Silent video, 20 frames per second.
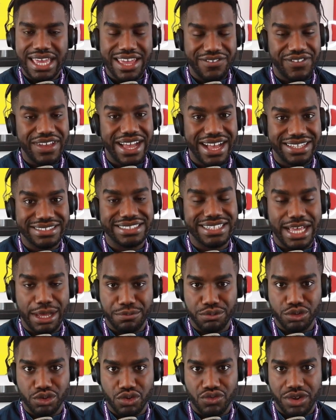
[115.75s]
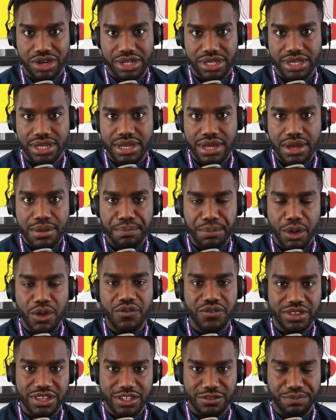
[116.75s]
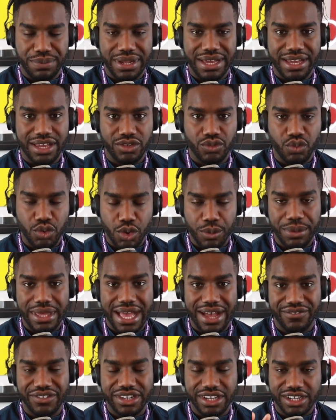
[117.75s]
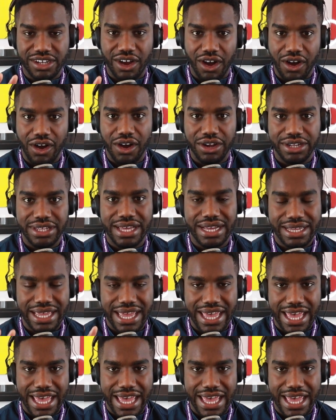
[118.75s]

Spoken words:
if it hasn't happened already, both of these players will be having a cardiac